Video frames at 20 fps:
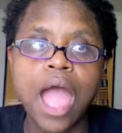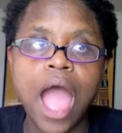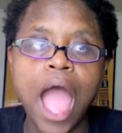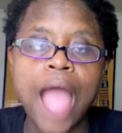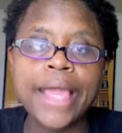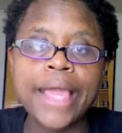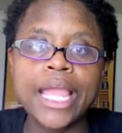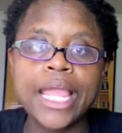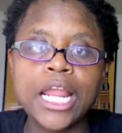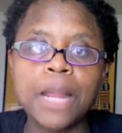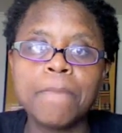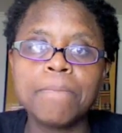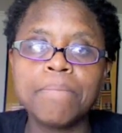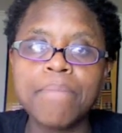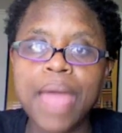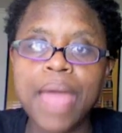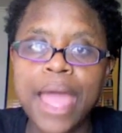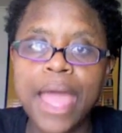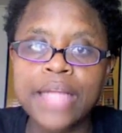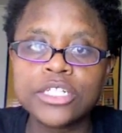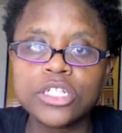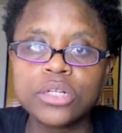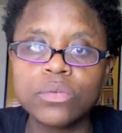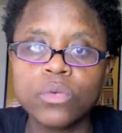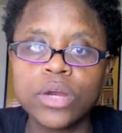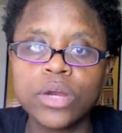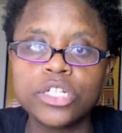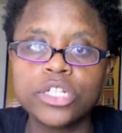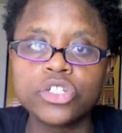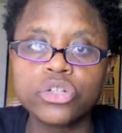I can't imagine
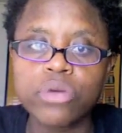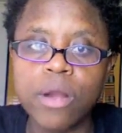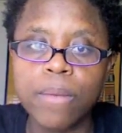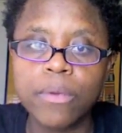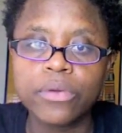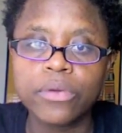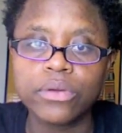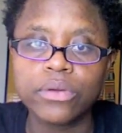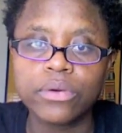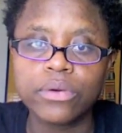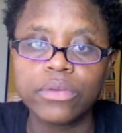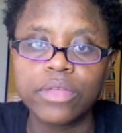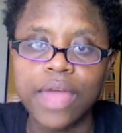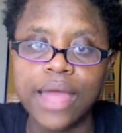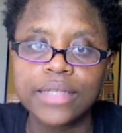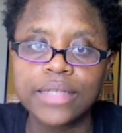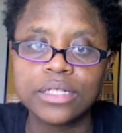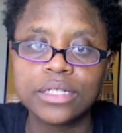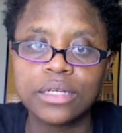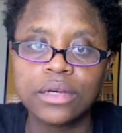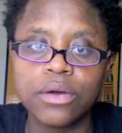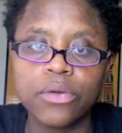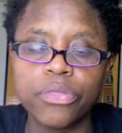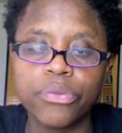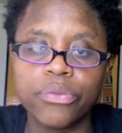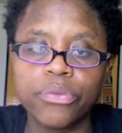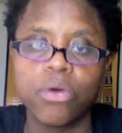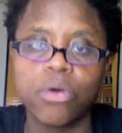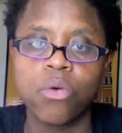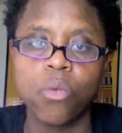what a troubled youth has to go
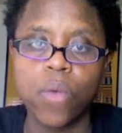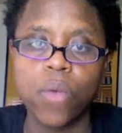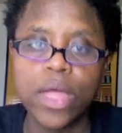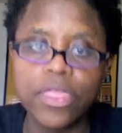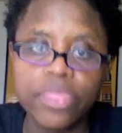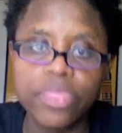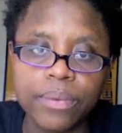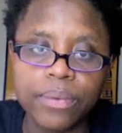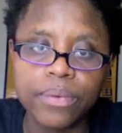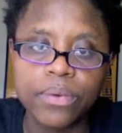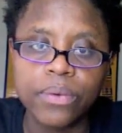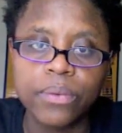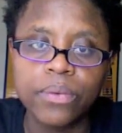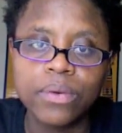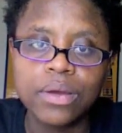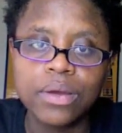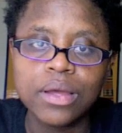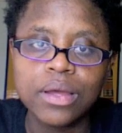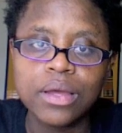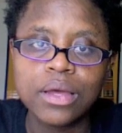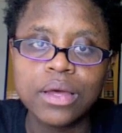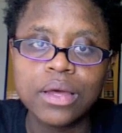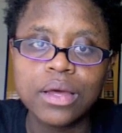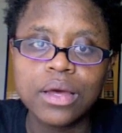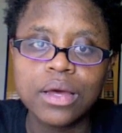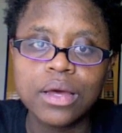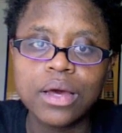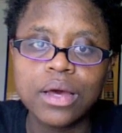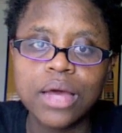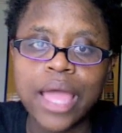through or went through
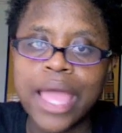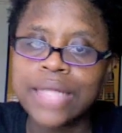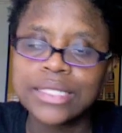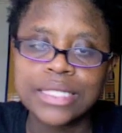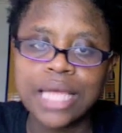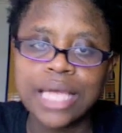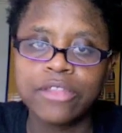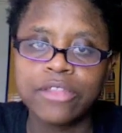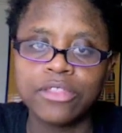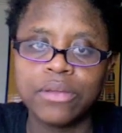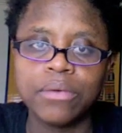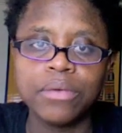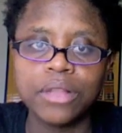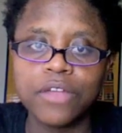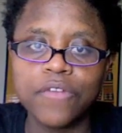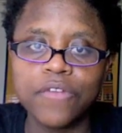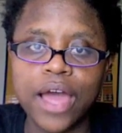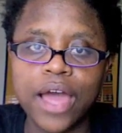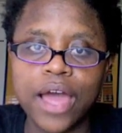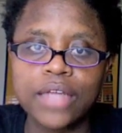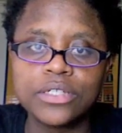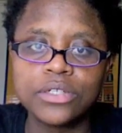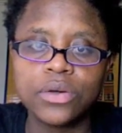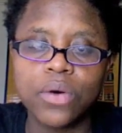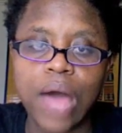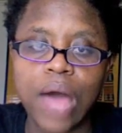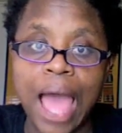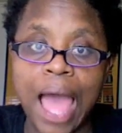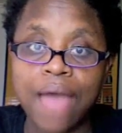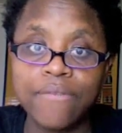at South Oak Cliff High
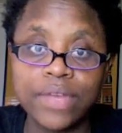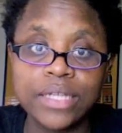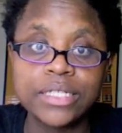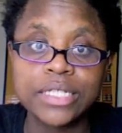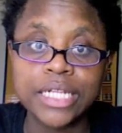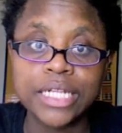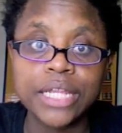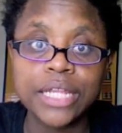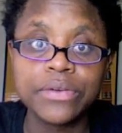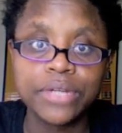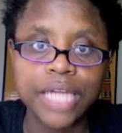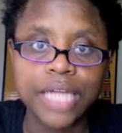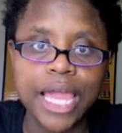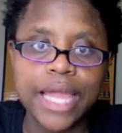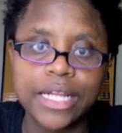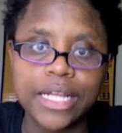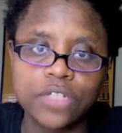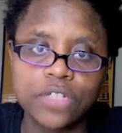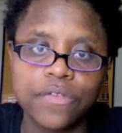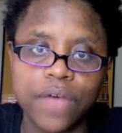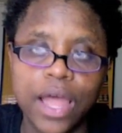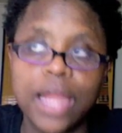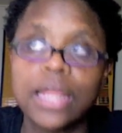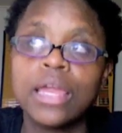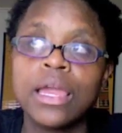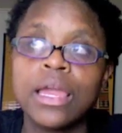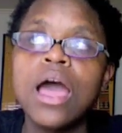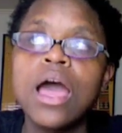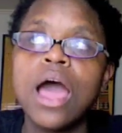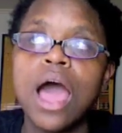School. Obviously, they're cage
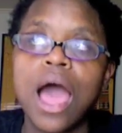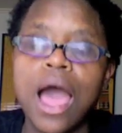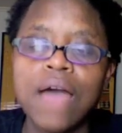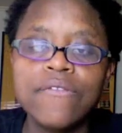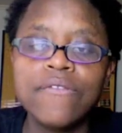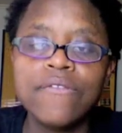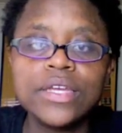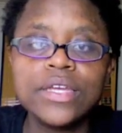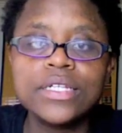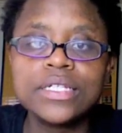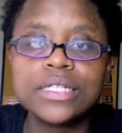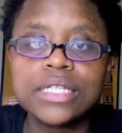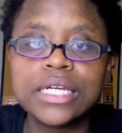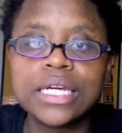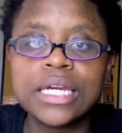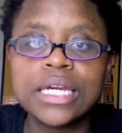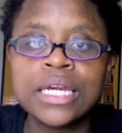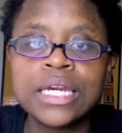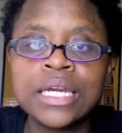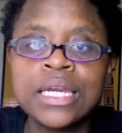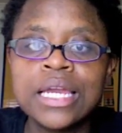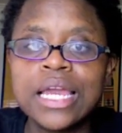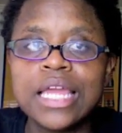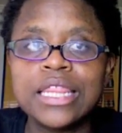fighting. Obviously,